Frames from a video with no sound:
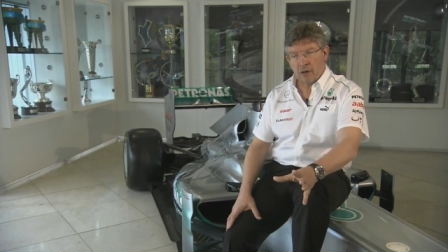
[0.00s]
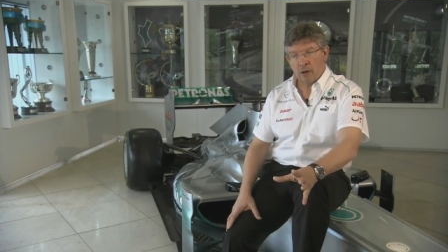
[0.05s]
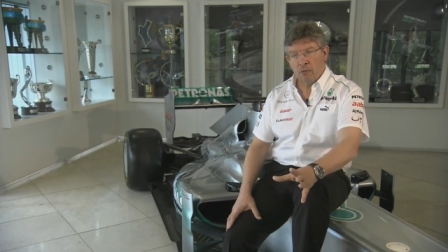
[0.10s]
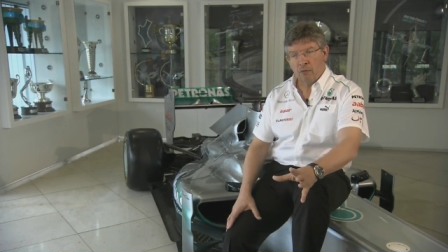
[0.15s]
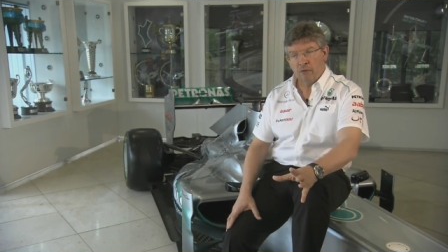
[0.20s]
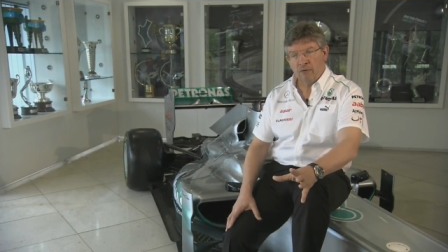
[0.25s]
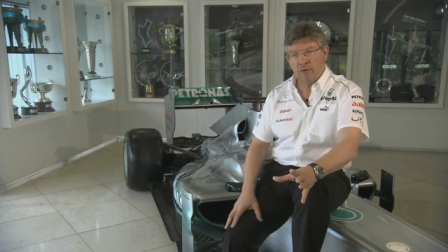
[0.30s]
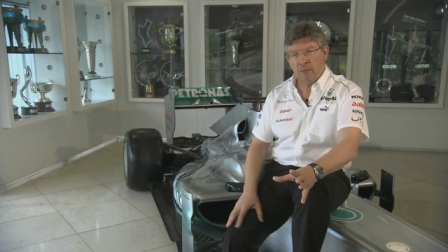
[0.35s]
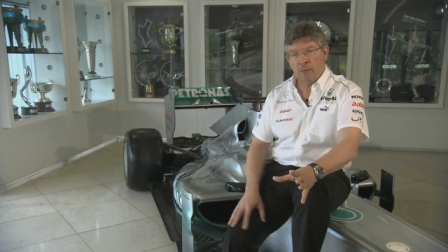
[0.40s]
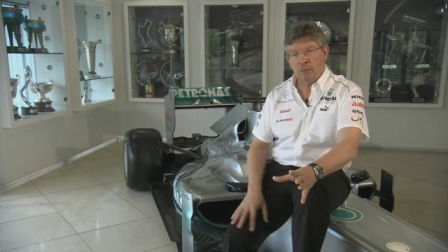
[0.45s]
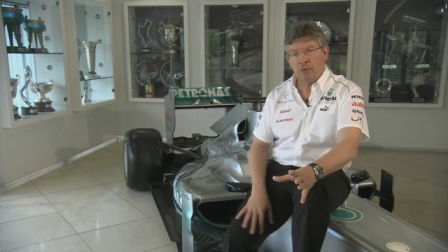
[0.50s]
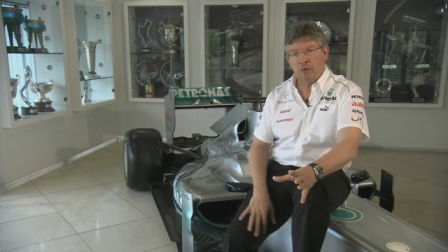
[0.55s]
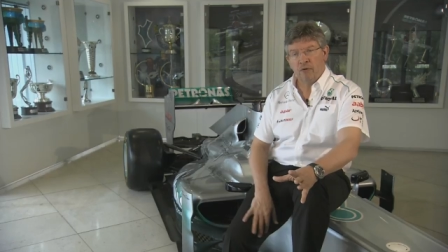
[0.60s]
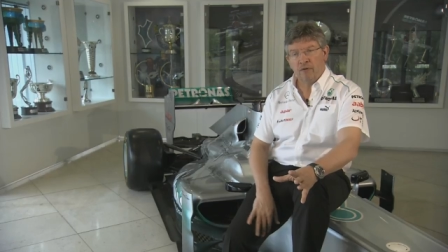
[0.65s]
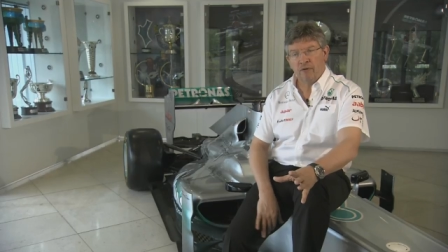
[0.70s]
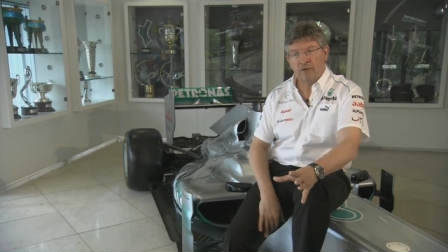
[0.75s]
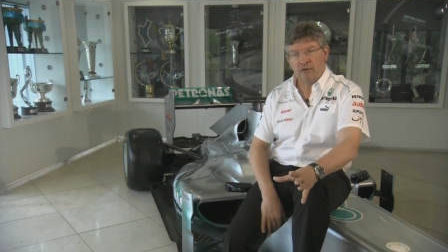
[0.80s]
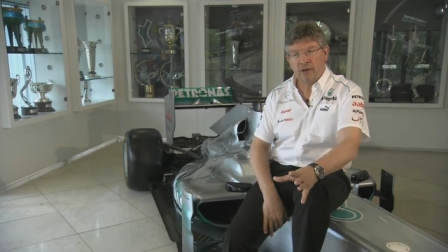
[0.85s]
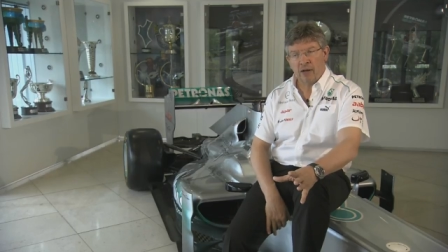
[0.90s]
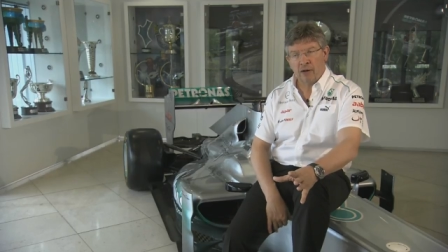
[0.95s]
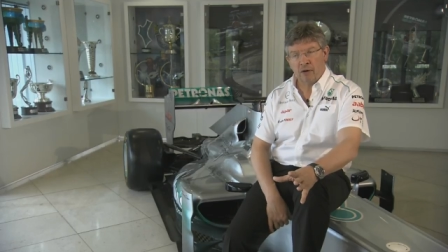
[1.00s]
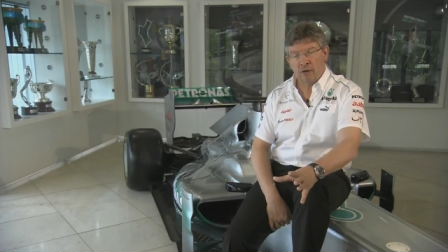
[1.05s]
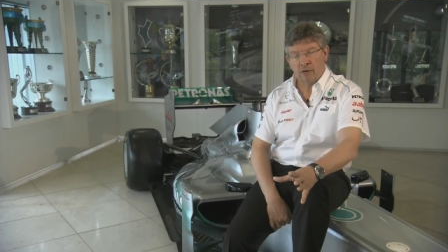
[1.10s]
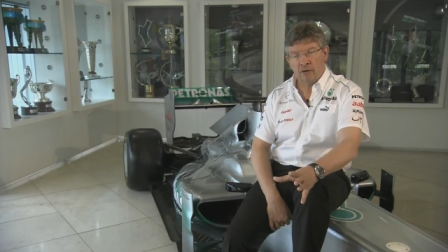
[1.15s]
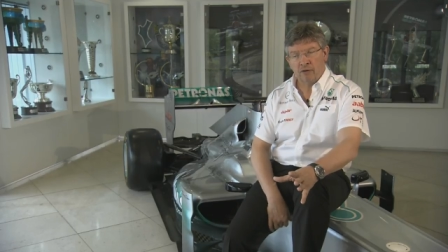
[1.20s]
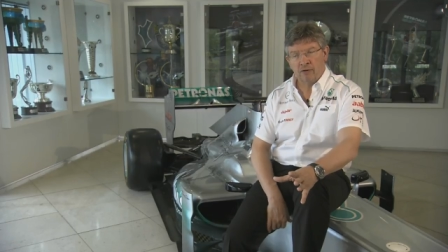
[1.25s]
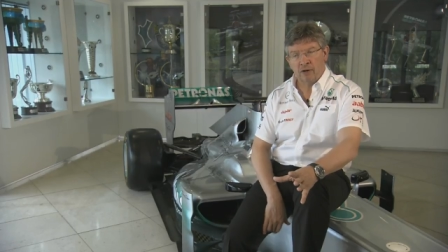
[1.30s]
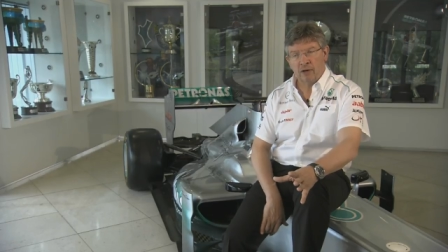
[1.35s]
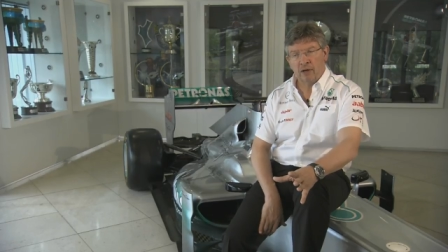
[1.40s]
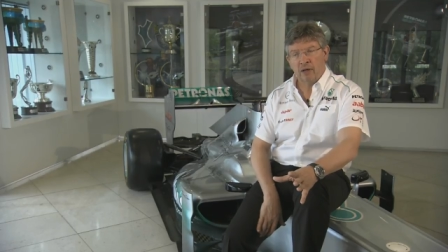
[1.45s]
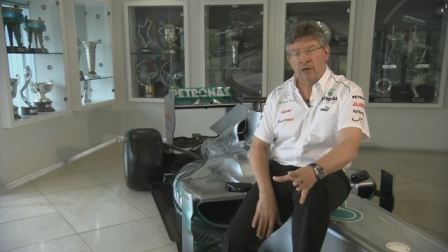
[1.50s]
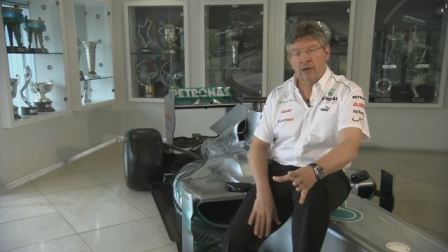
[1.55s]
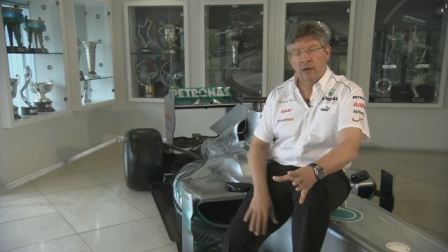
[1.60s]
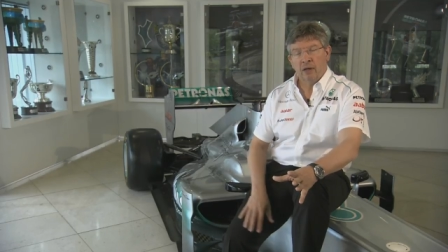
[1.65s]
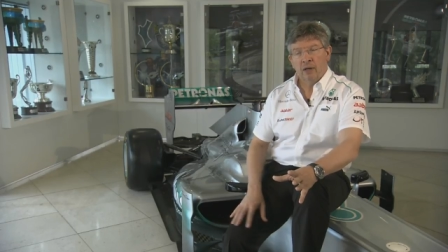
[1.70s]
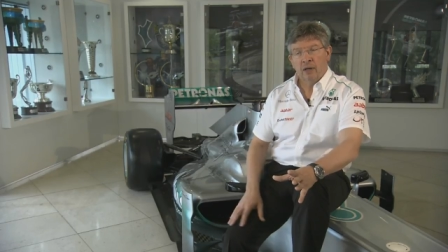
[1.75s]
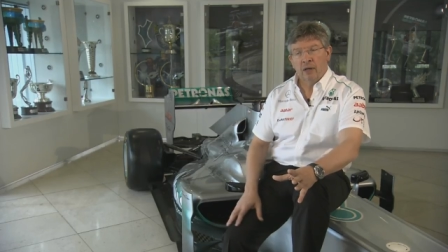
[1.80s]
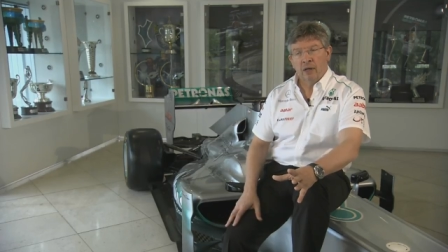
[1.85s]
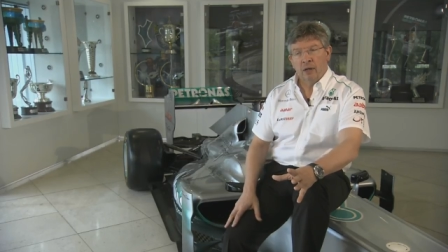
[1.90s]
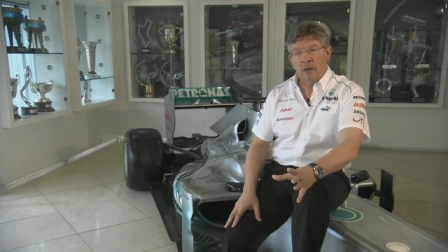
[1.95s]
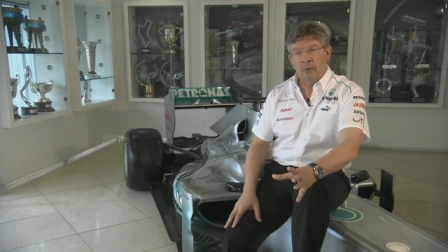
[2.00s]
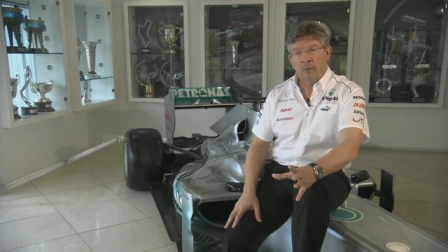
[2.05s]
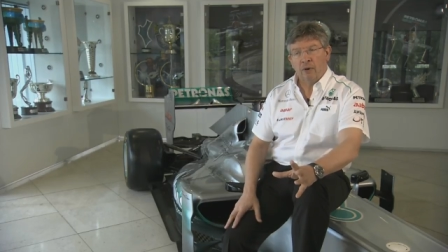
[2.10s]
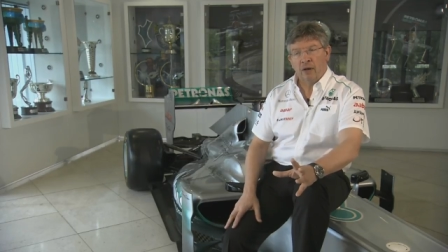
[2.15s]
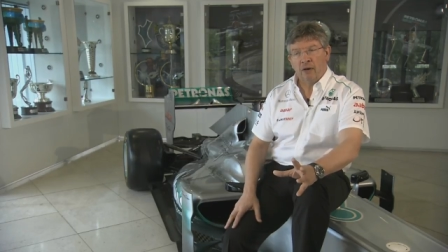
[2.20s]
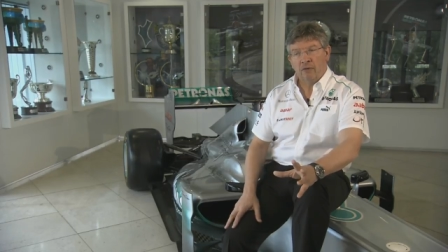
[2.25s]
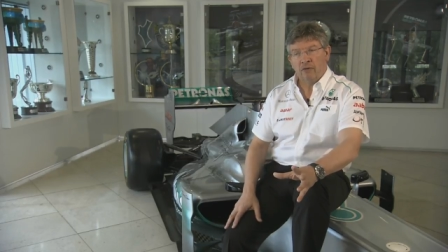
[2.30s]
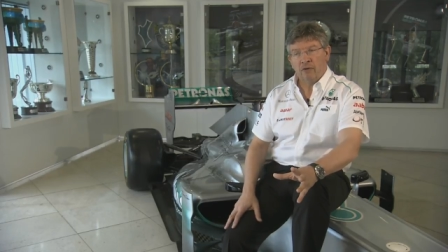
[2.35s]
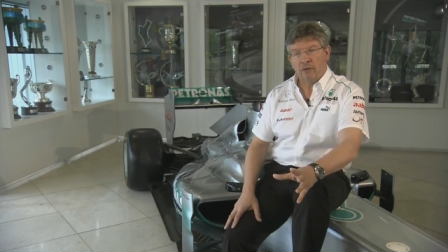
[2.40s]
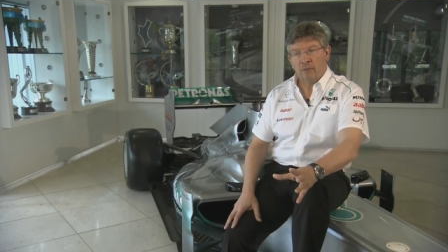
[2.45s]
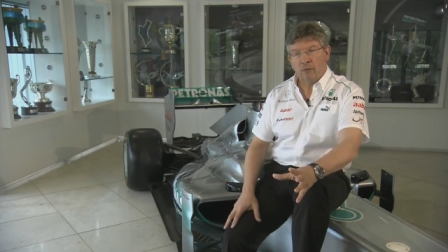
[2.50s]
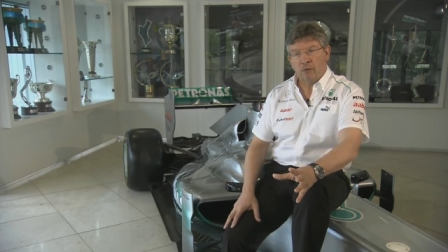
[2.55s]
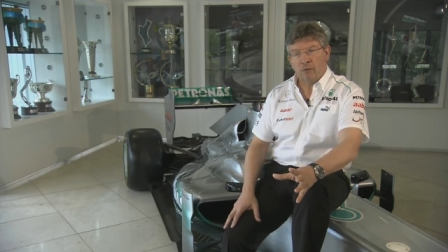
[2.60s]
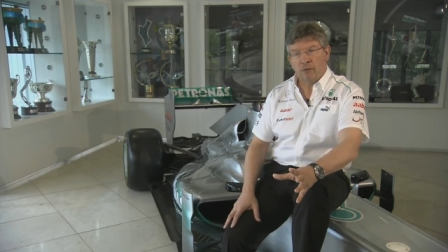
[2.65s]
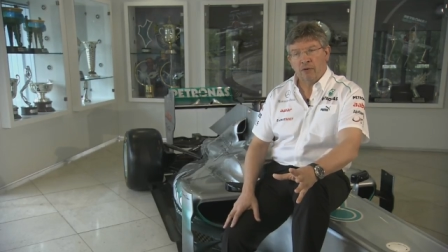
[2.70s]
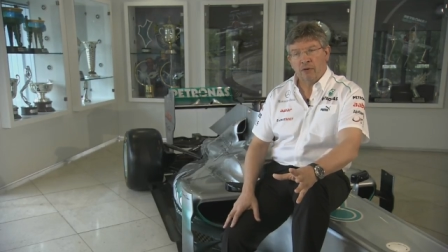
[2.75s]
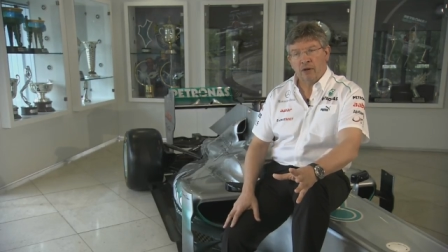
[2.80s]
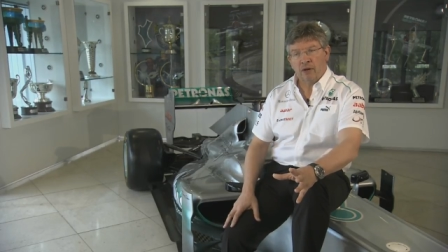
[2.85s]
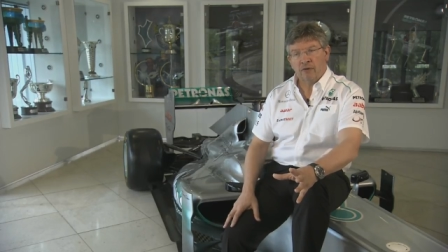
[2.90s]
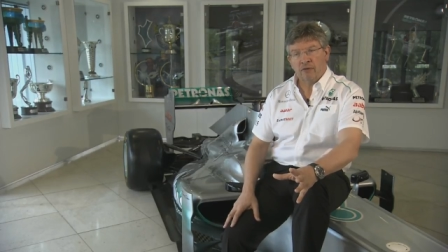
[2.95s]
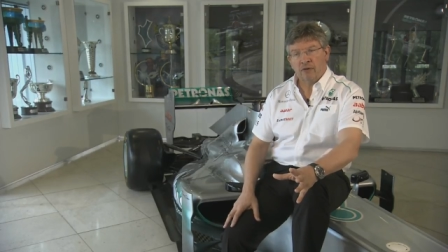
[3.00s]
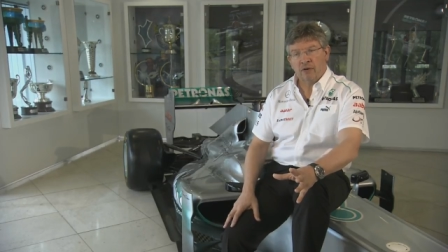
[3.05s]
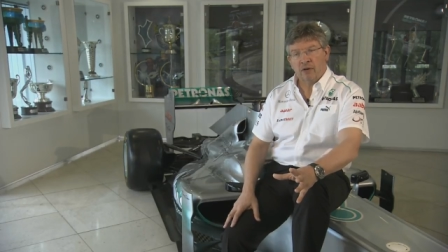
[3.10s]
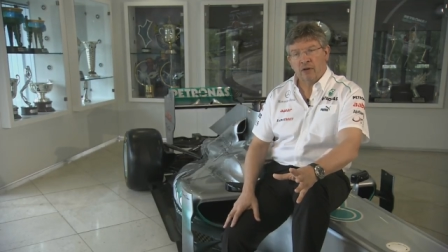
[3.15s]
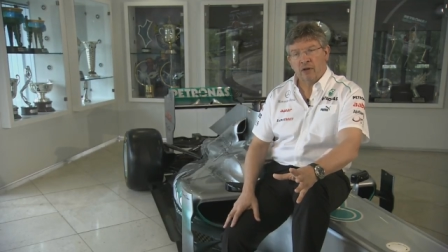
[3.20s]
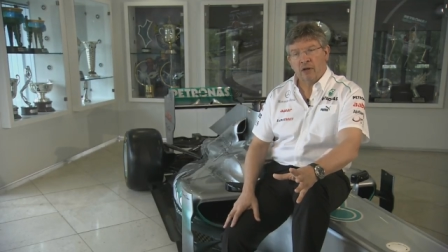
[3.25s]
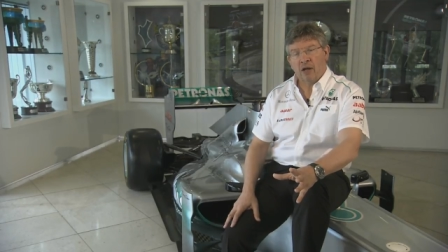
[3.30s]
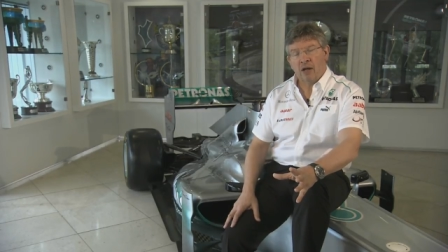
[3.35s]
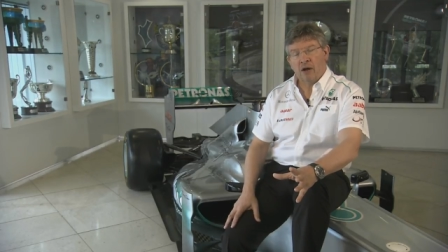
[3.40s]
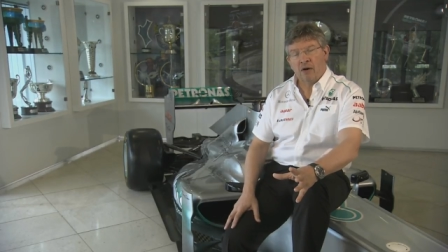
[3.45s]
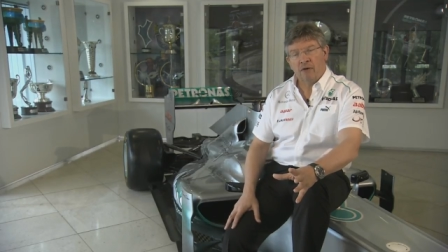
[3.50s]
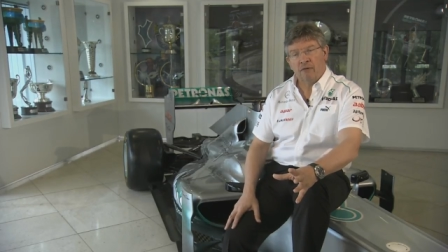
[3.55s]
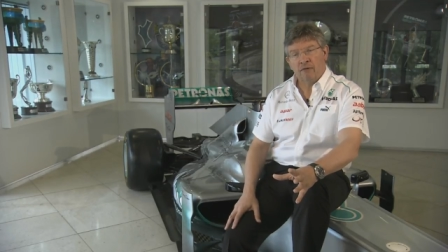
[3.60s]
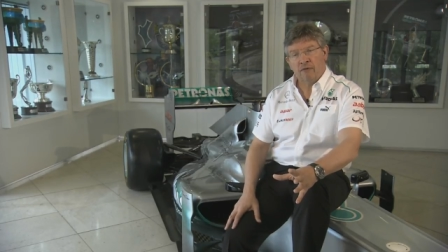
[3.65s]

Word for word: We've improved the technology. We have some more things on the car